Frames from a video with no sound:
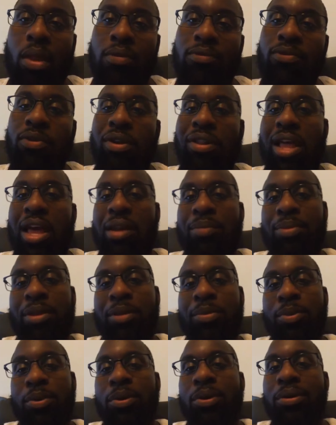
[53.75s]
and for a lot of
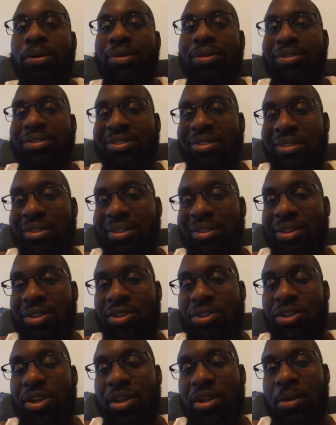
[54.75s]
people,
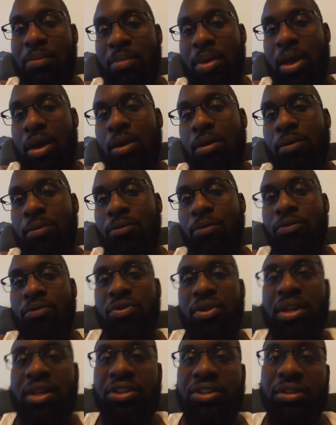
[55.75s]
you talk about
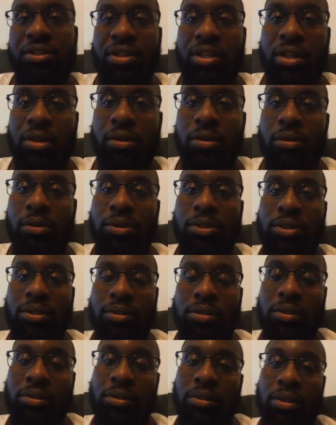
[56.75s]
free agent deals,
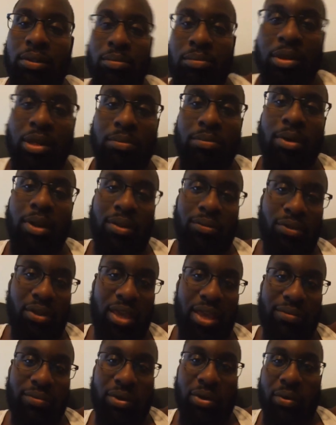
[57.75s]
big money for
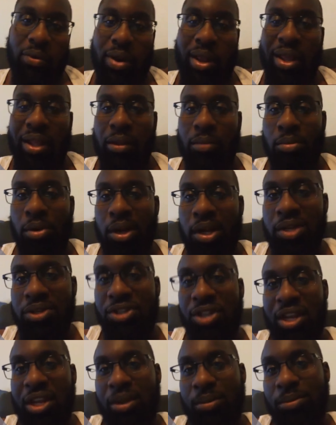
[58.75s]
Kevin Durant, LeBron
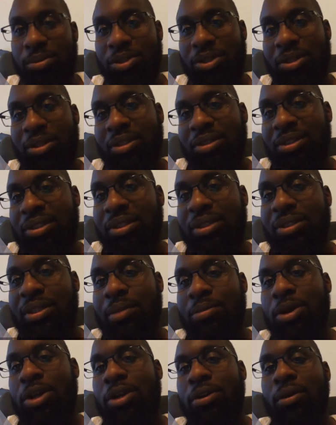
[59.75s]
James,
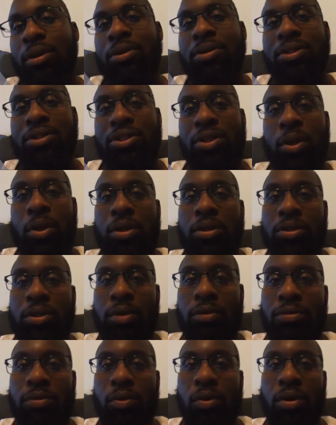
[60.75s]
DeMar DeRozan, so on and
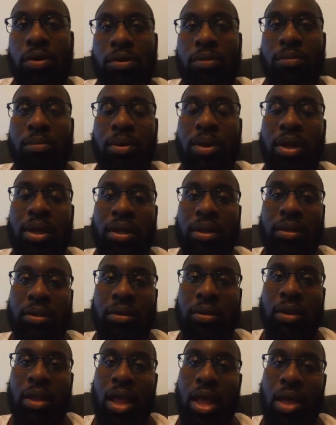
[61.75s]
so forth. But
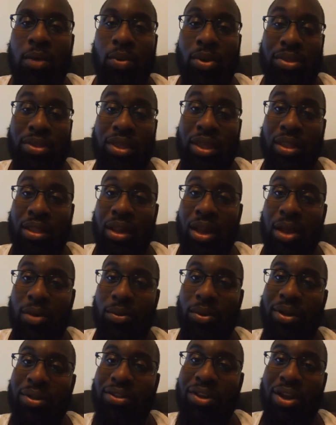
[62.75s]
one thing that I
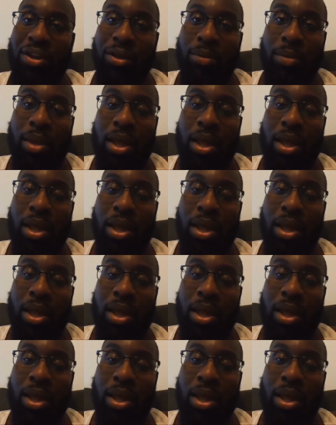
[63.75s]
want to talk